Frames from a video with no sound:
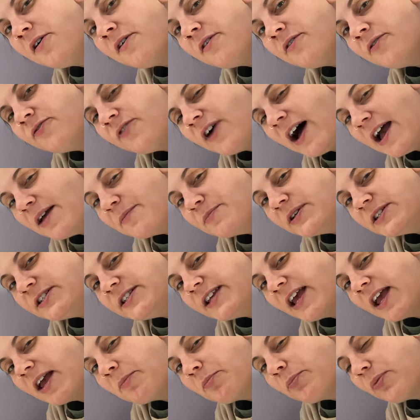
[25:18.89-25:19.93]
flyby
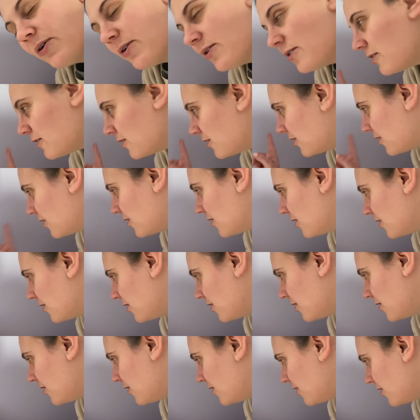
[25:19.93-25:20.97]
tape
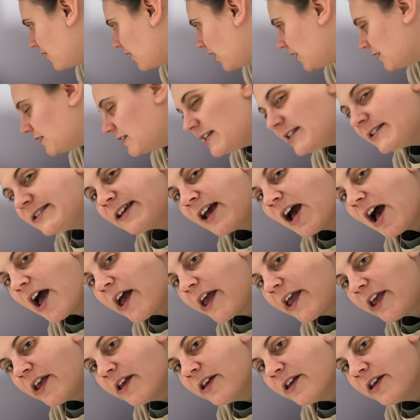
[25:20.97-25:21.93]
on this guy.